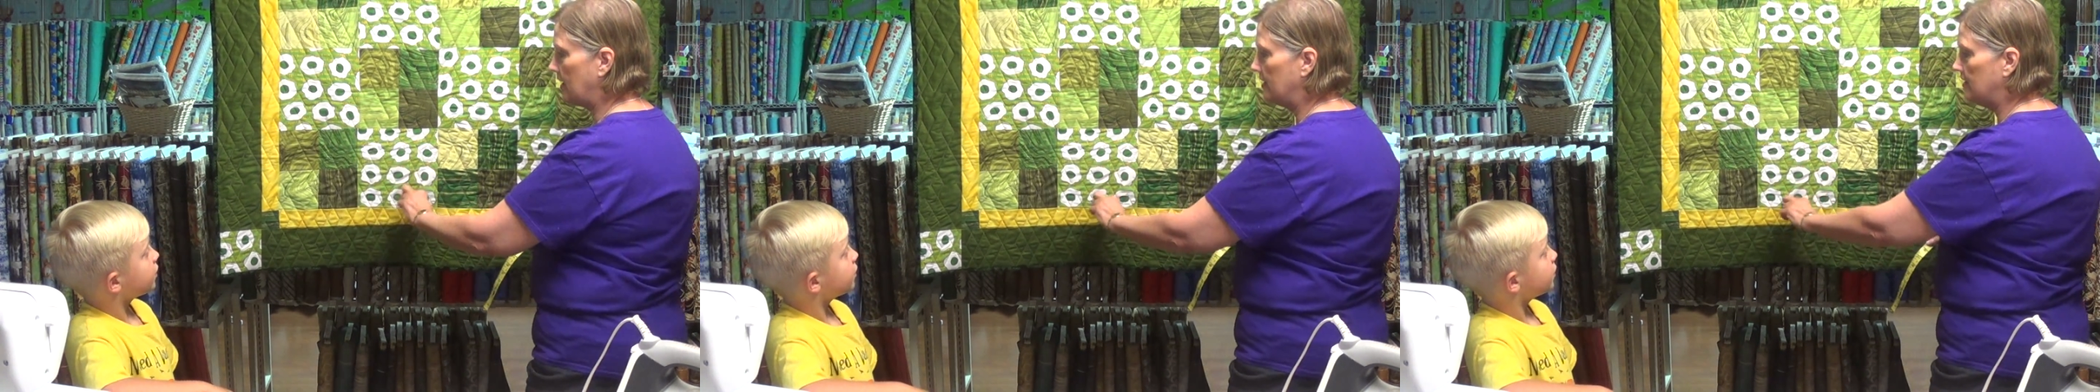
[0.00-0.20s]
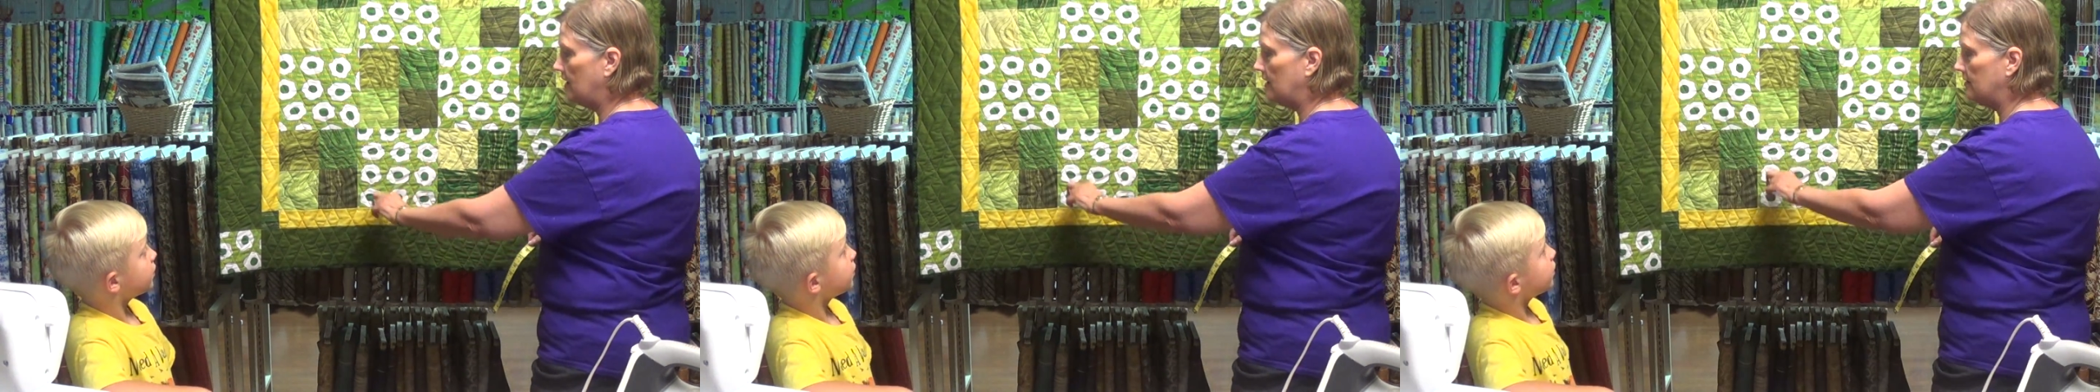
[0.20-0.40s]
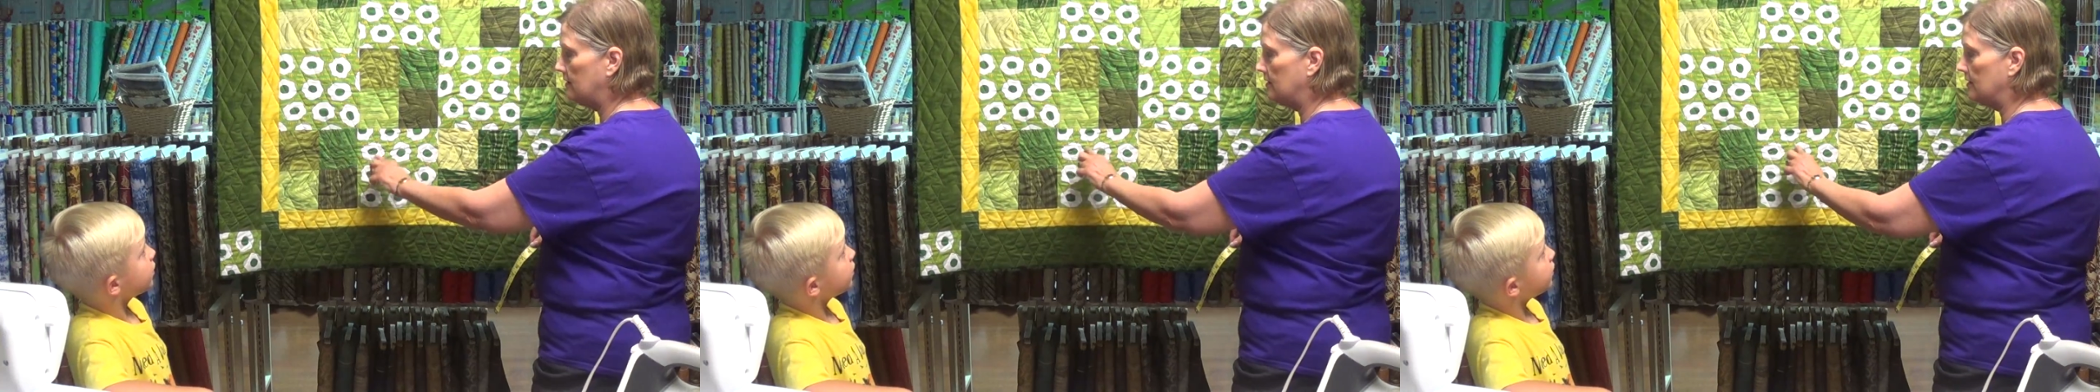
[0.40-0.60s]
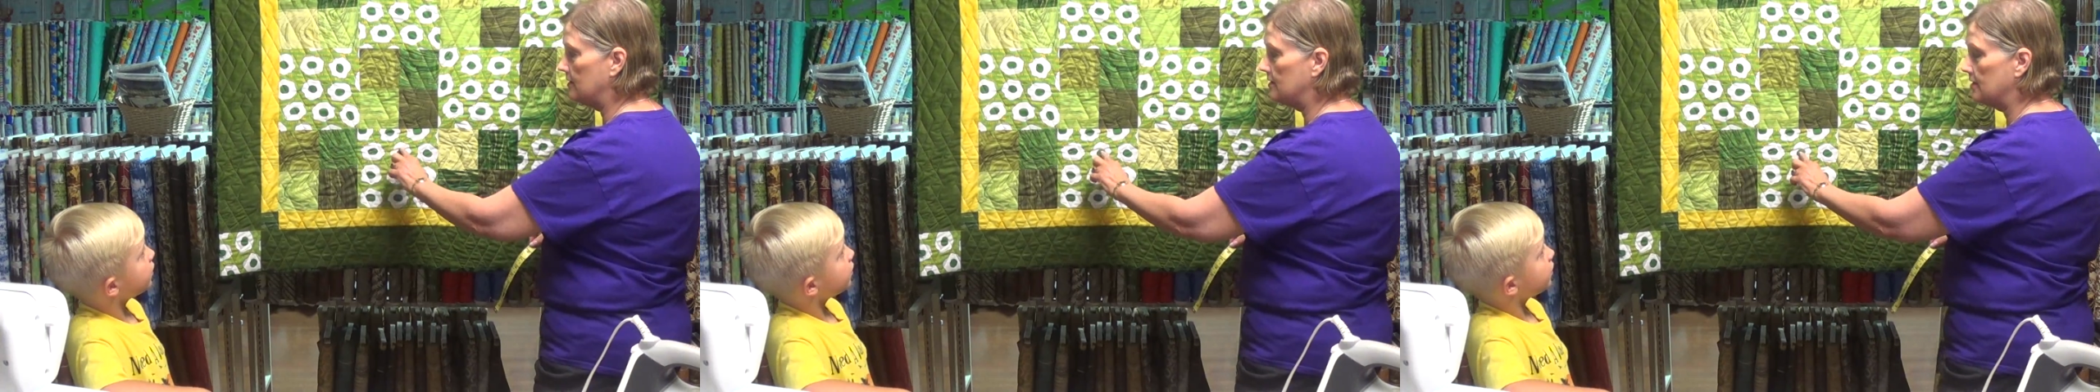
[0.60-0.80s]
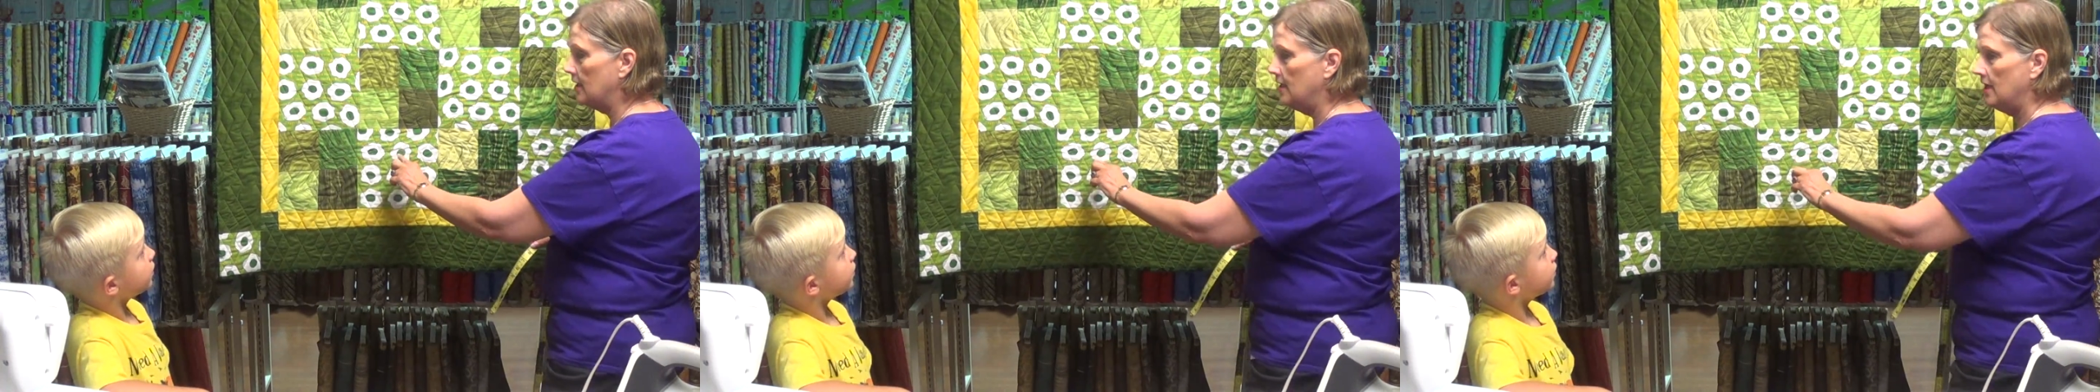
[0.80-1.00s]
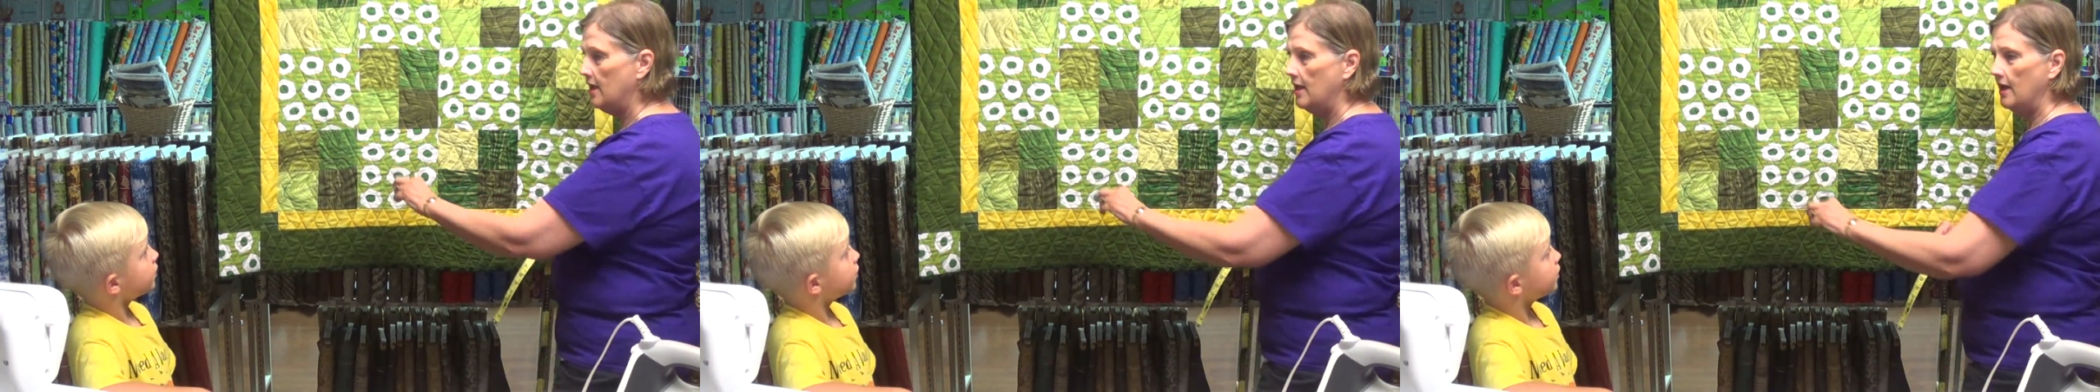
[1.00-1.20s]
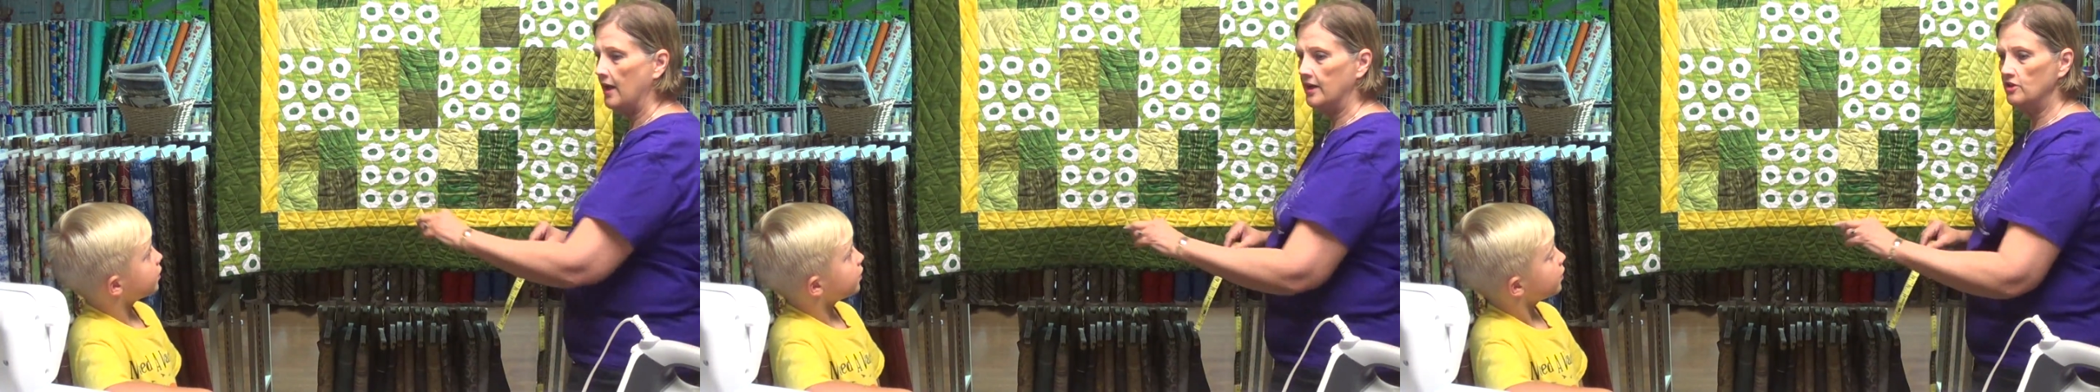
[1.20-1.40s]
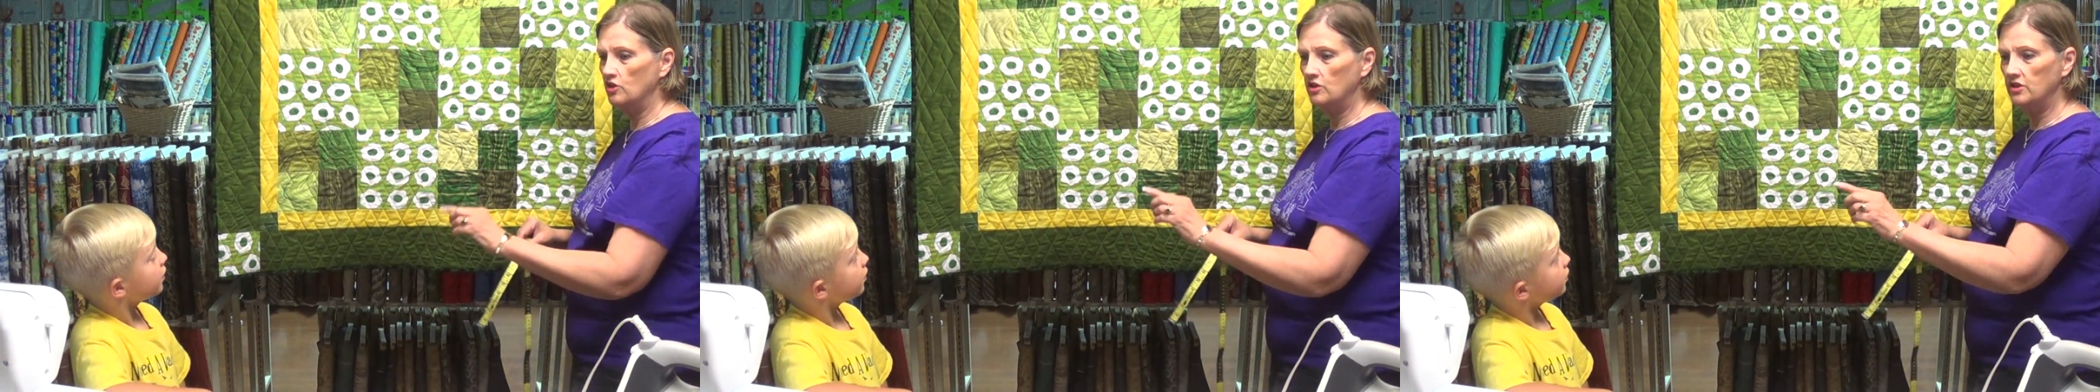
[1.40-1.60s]
I cut these.
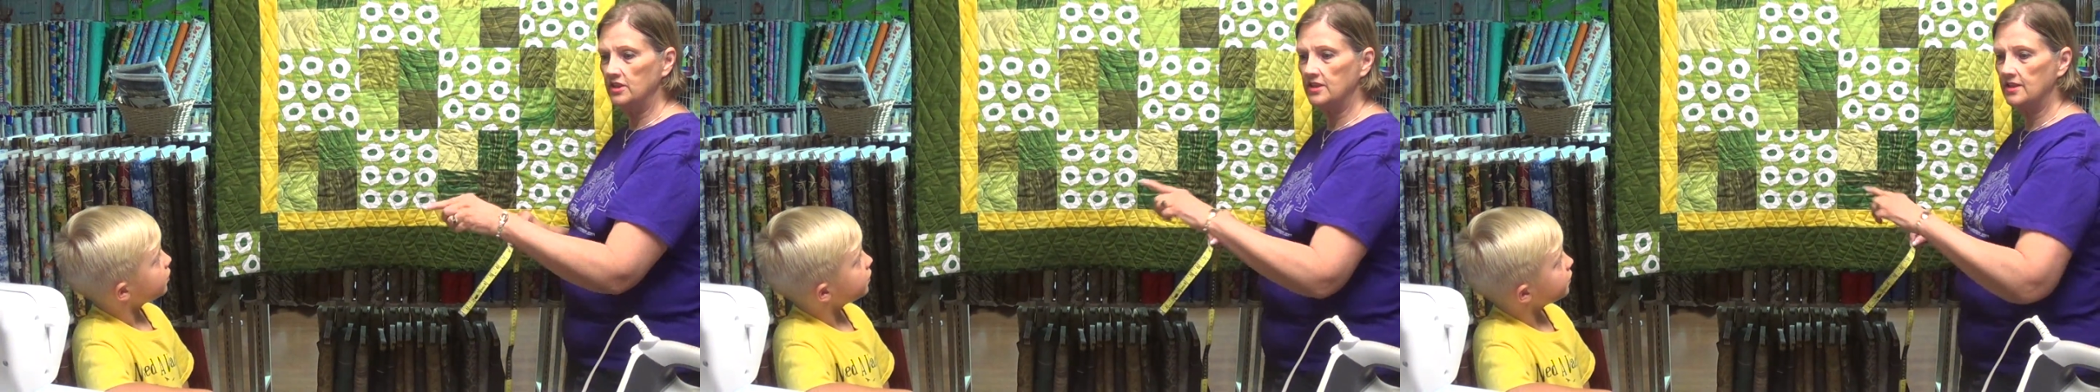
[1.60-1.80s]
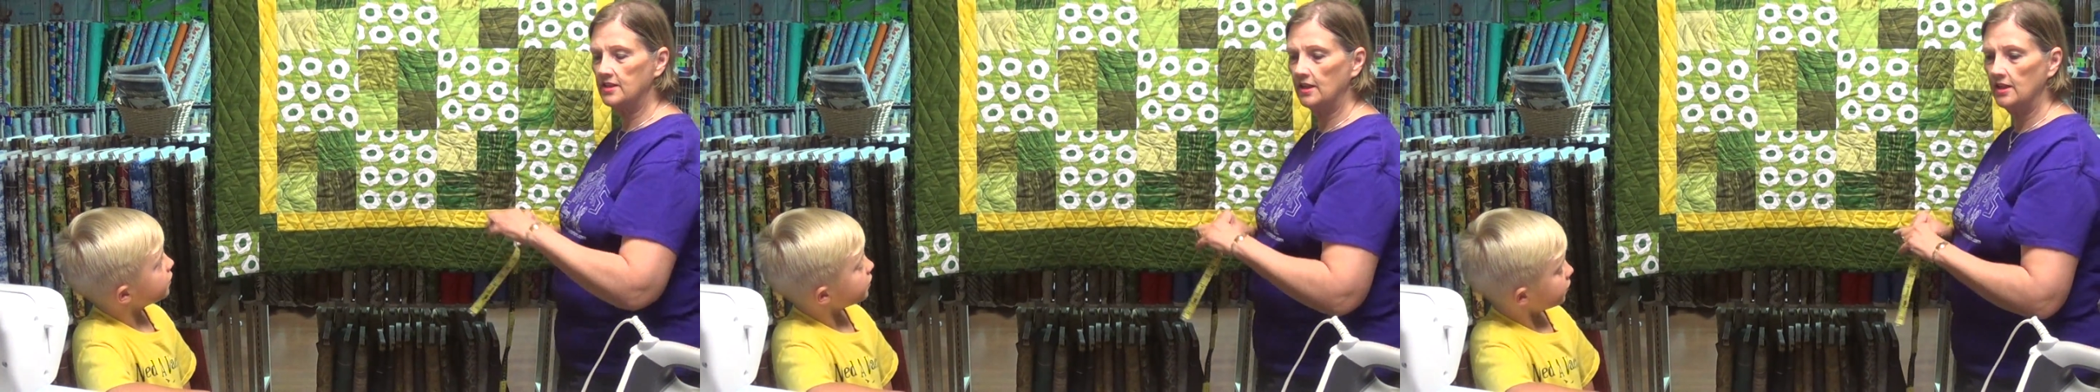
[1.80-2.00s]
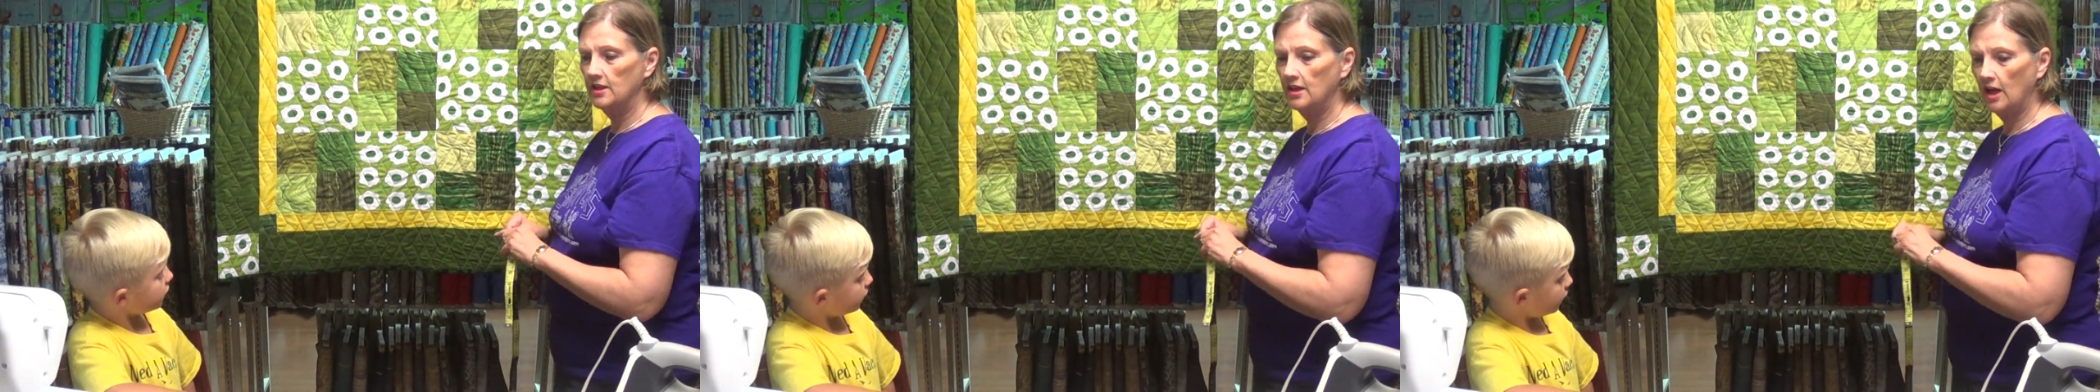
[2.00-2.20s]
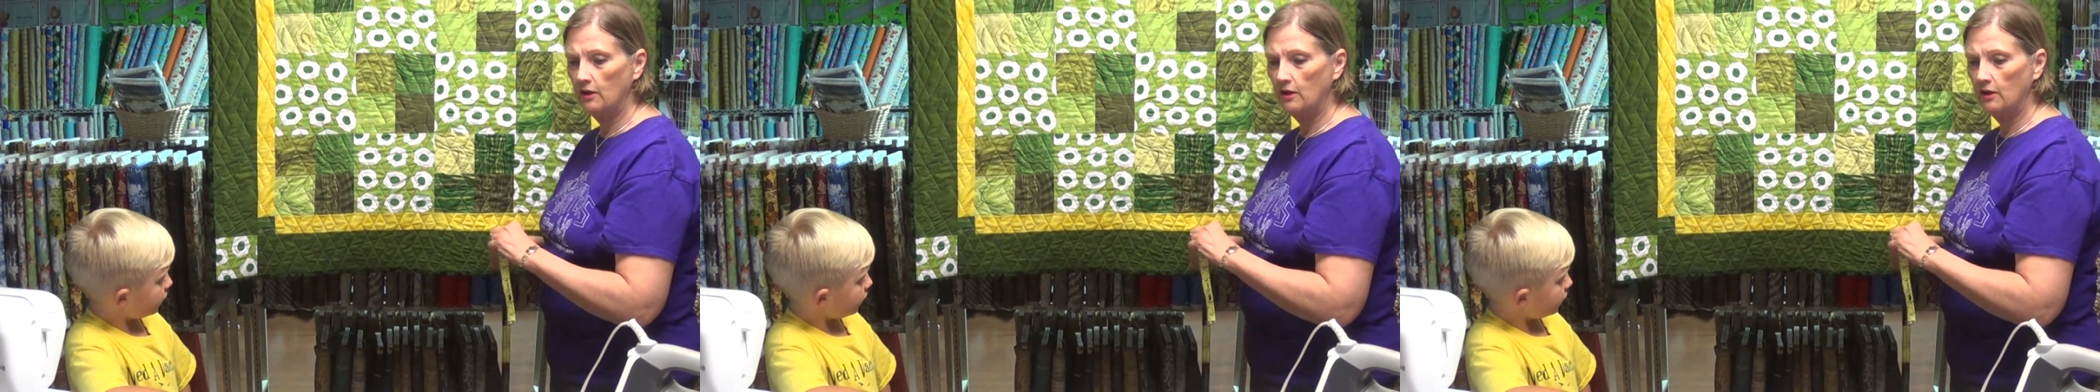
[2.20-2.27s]
As you can see,